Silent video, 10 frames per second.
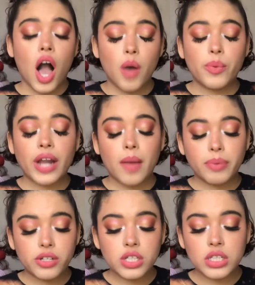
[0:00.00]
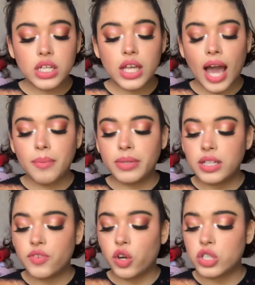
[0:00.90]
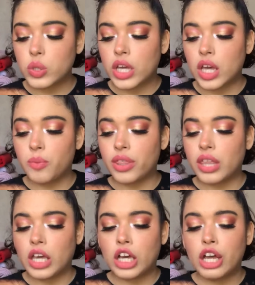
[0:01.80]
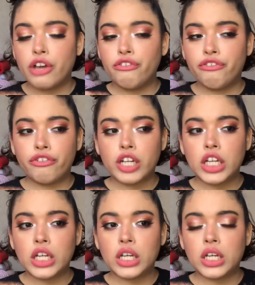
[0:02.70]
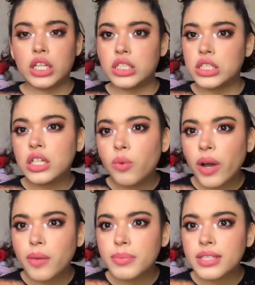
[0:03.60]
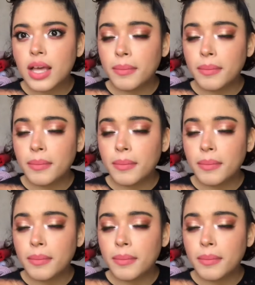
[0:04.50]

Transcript: When I purchased it, I believe it also came with like free cleansing wipes. I